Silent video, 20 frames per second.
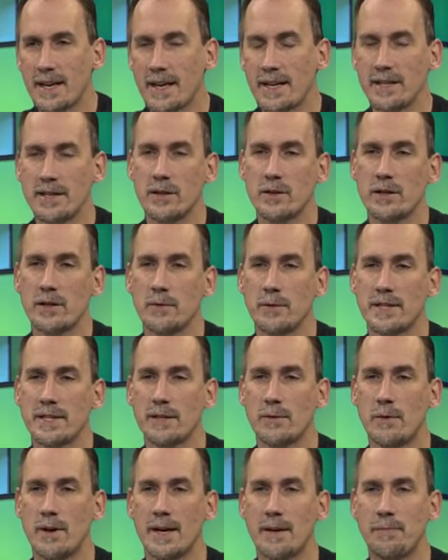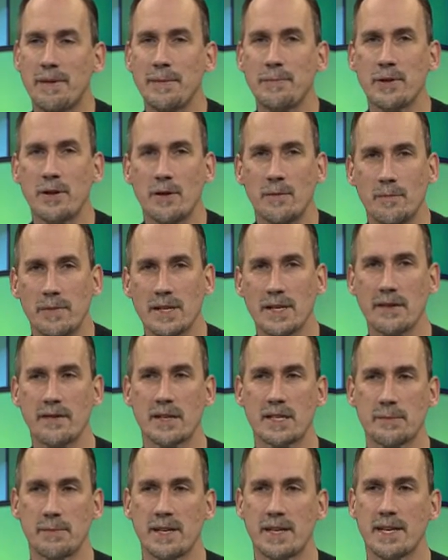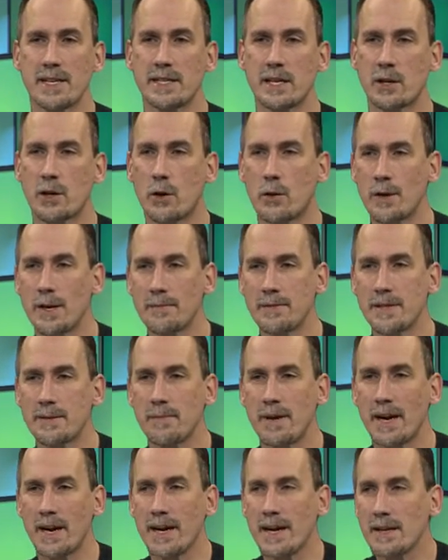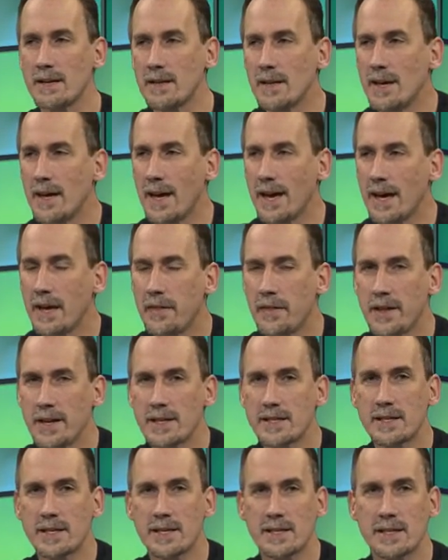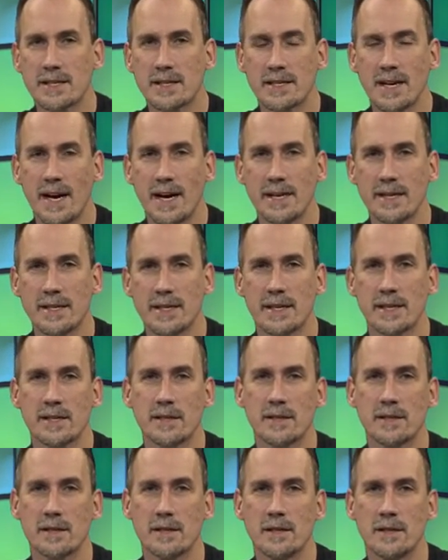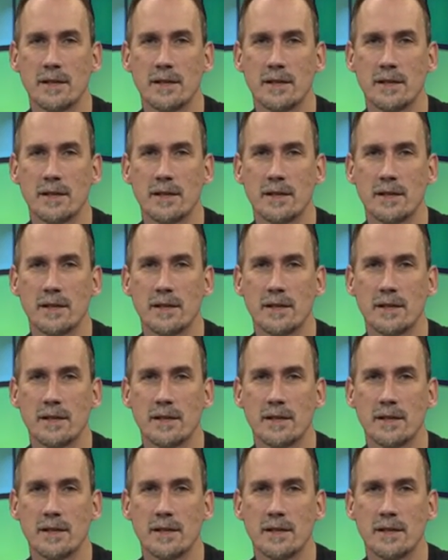and the only reason why people don't believe it is because they're corrupted by atheistic scientists.